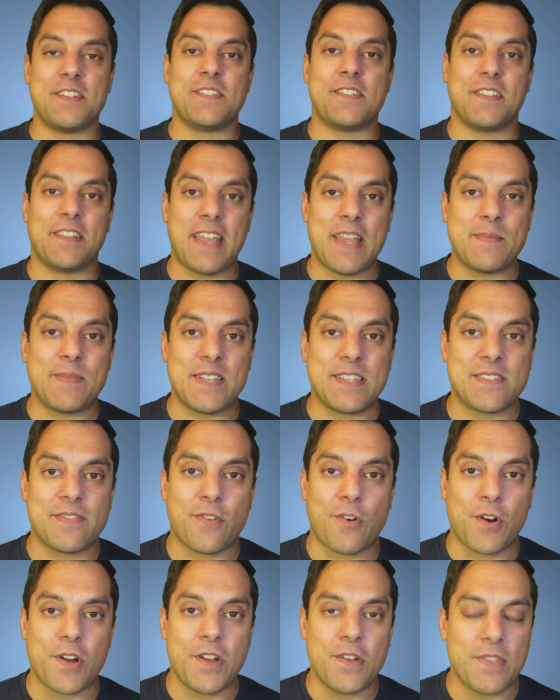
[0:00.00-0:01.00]
to Lambdas
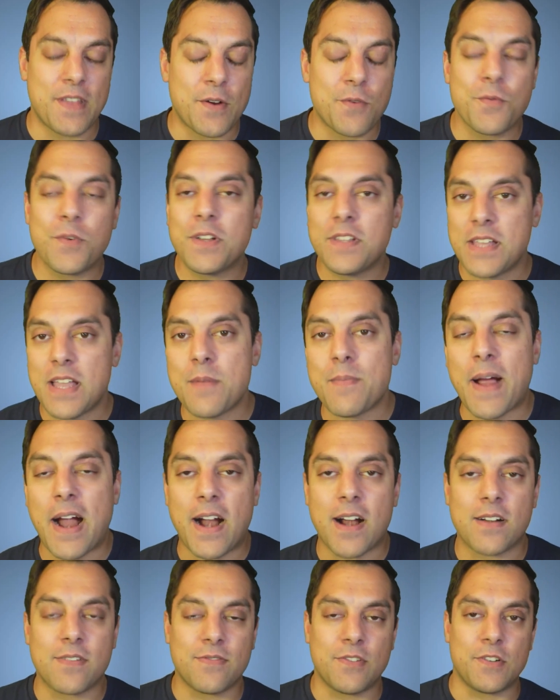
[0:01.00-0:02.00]
for you. They're really a
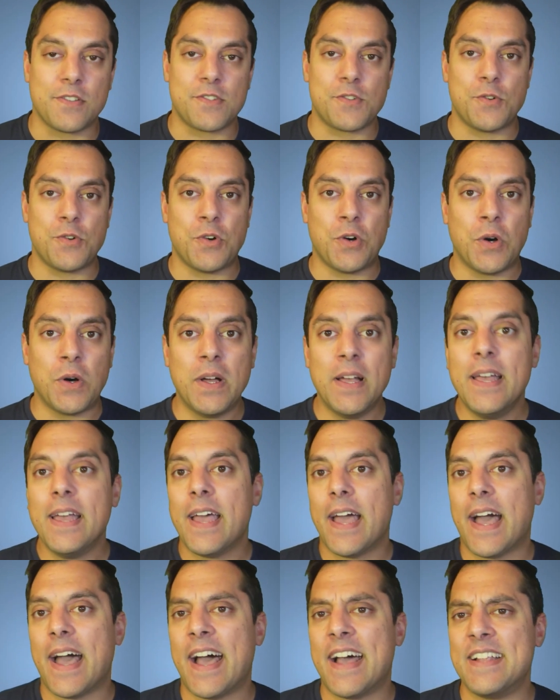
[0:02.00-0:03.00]
powerful tool,
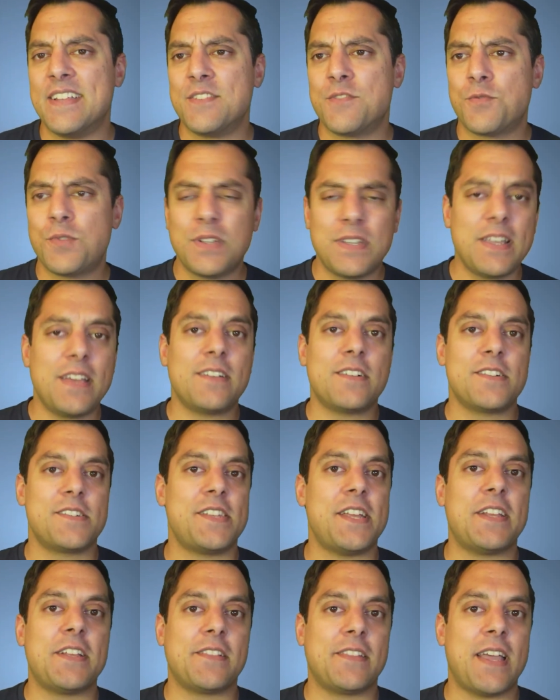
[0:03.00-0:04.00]
and really
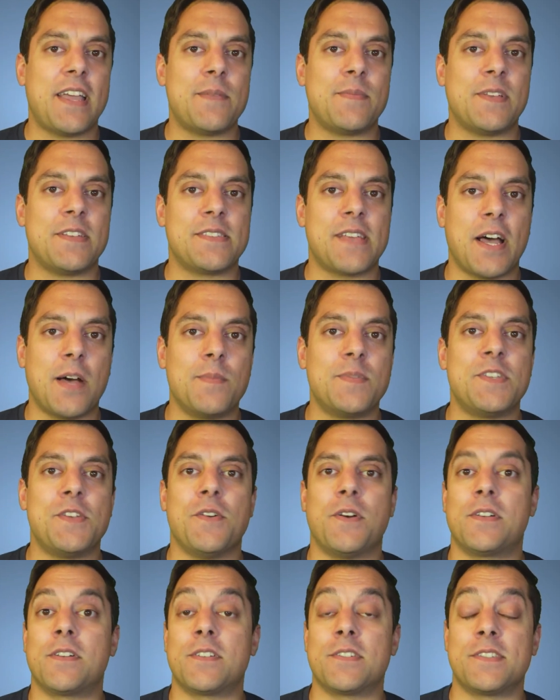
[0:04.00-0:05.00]
understanding Lambdas helps
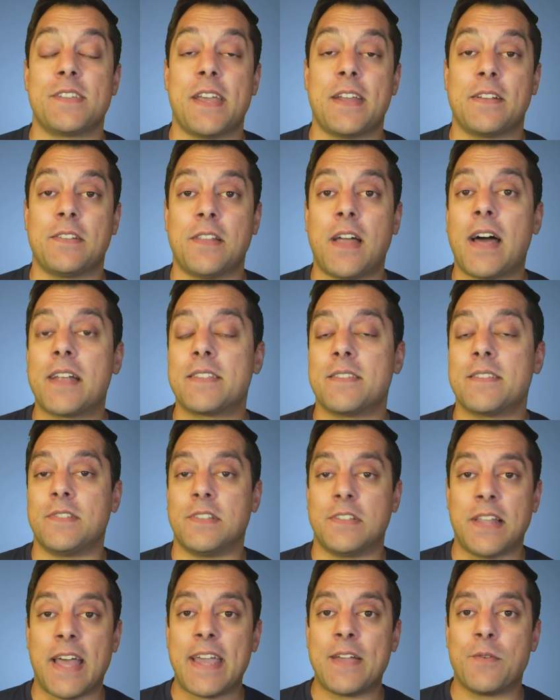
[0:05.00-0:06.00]
you understand a lot
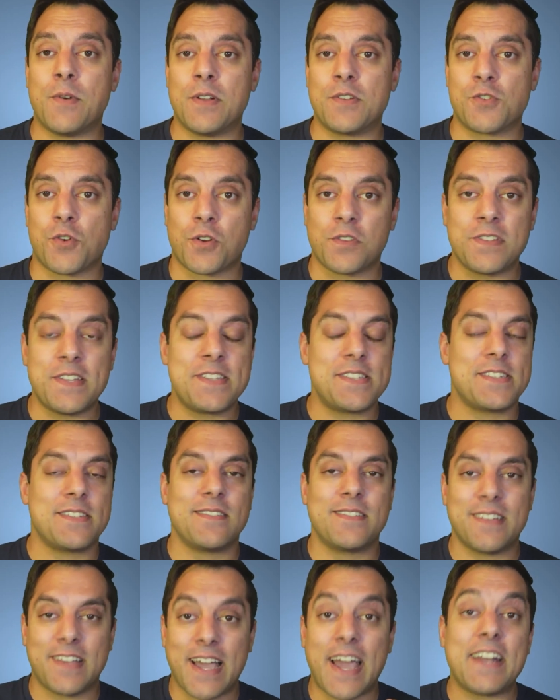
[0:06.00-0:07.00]
language, or at least
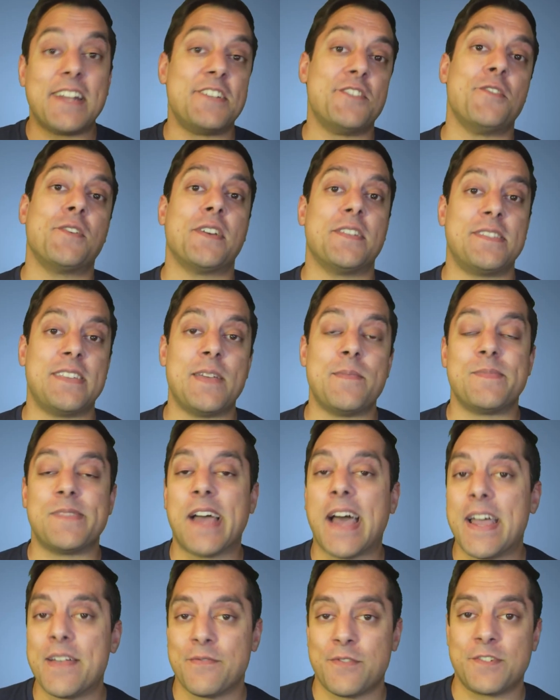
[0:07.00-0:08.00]
kind of doing a deep
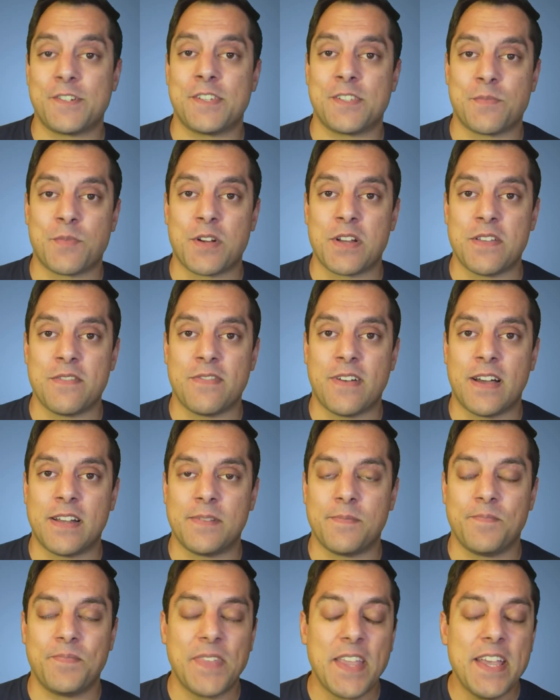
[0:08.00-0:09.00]
dive, which is pretty fun.
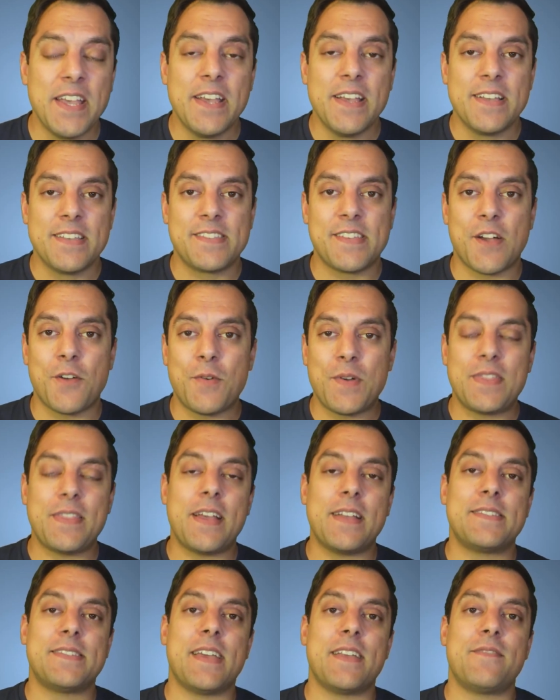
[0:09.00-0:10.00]
So with
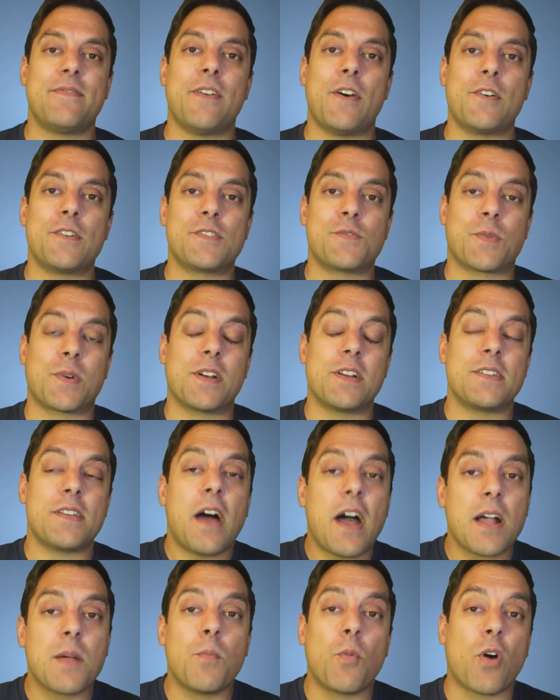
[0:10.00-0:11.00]
that said, folks, we're going to
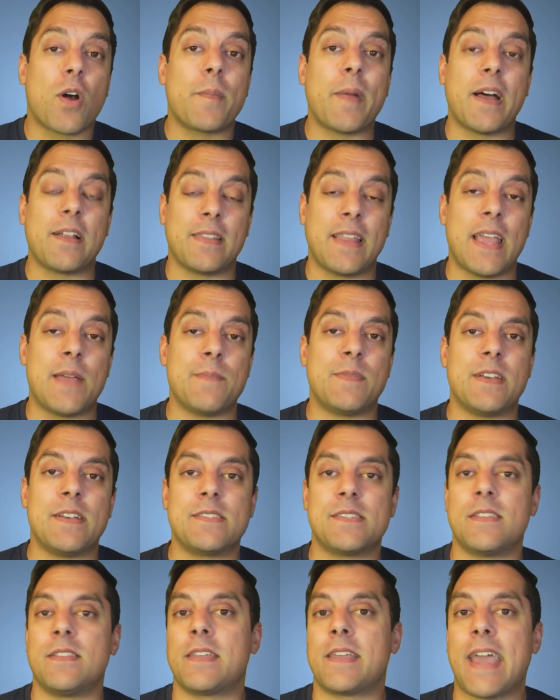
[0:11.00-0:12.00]
talk more about
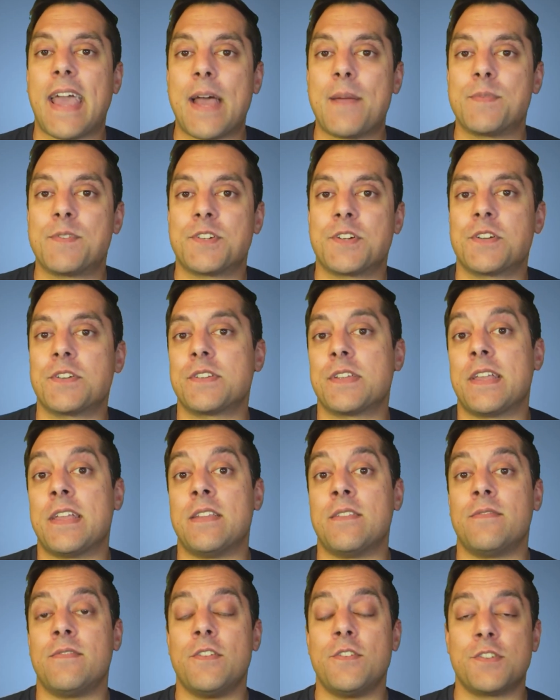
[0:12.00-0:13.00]
lambdas and the capture
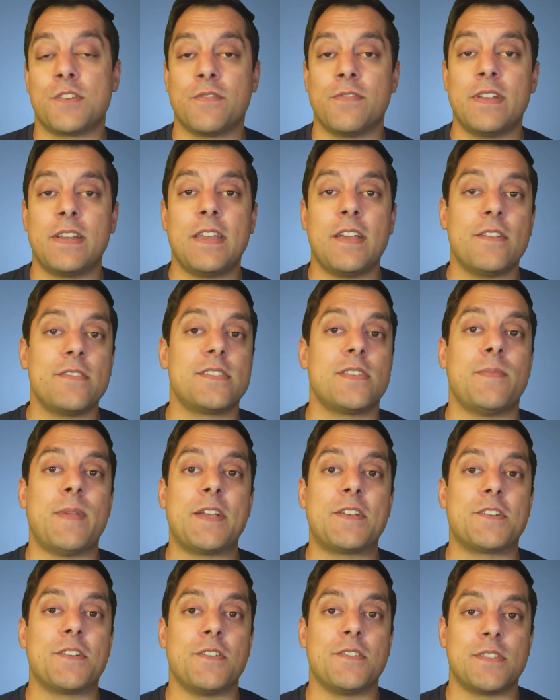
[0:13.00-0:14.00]
in future videos, so
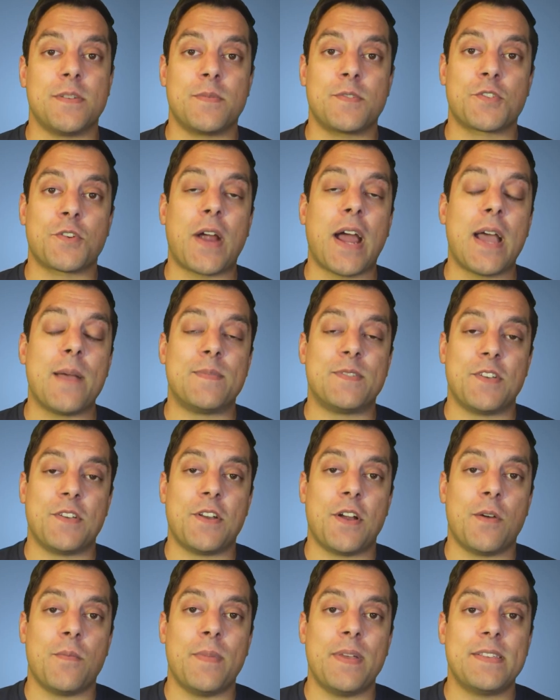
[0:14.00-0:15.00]
make sure you subscribe so you
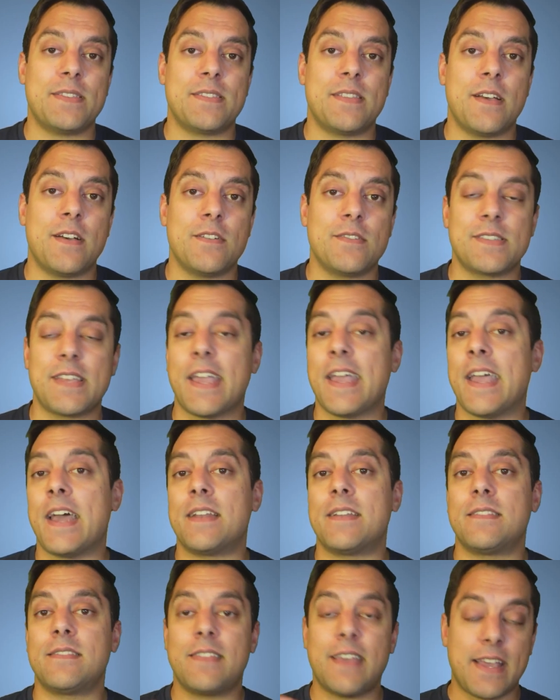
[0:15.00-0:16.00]
don't miss those.
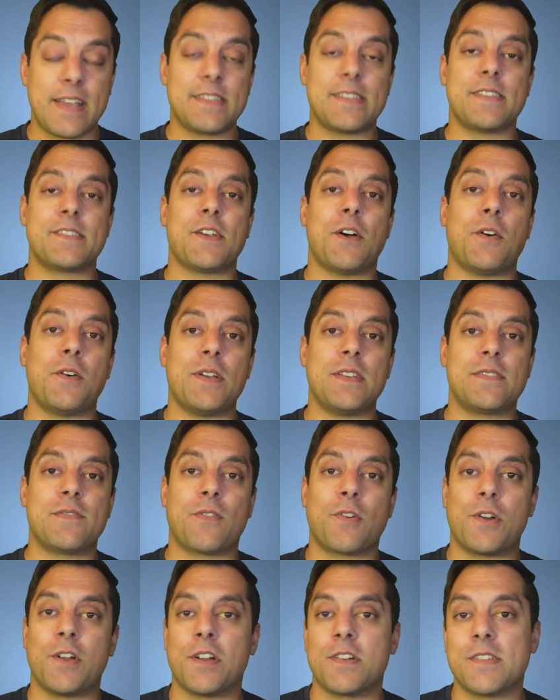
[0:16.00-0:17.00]
And thanks as always
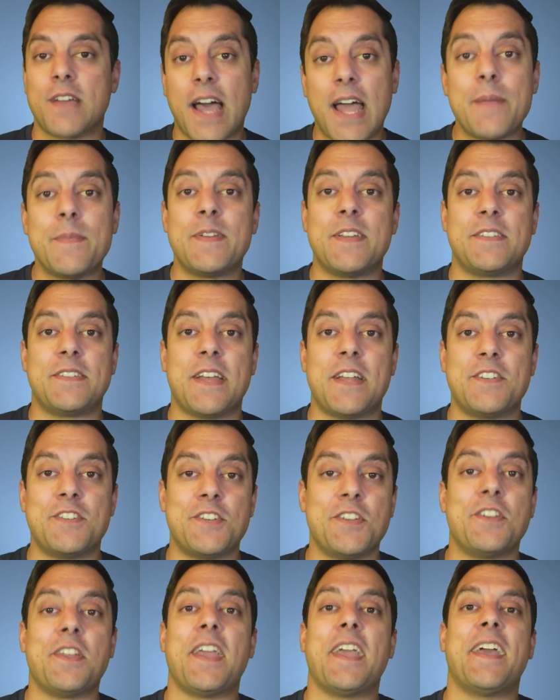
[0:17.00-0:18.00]
for your time and
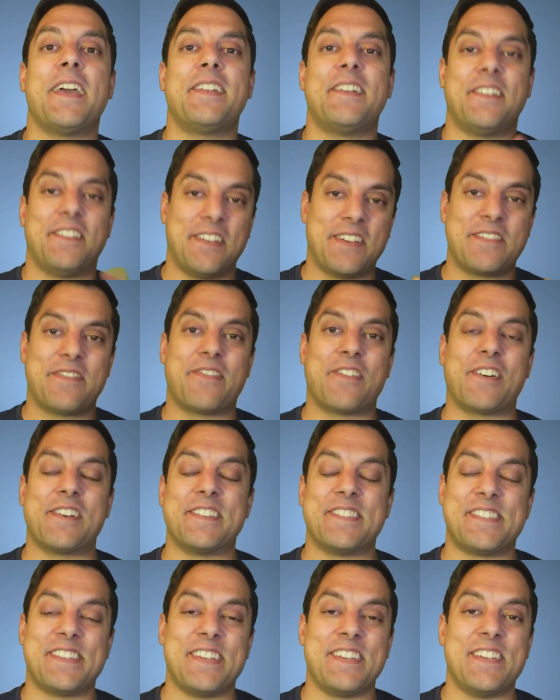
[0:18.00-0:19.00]
attention, and I'll look forward
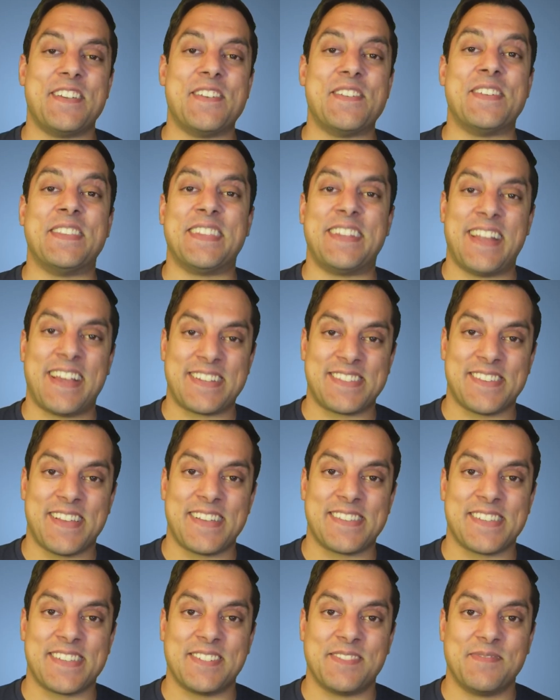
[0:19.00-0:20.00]
to seeing you in the next
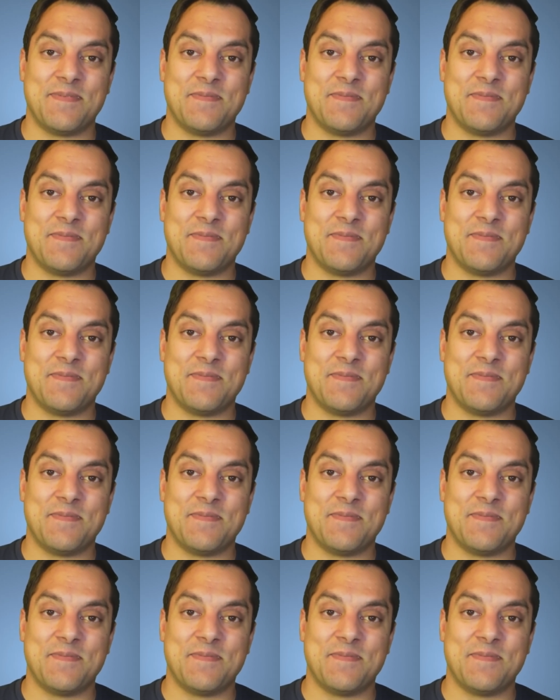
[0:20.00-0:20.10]
lesson.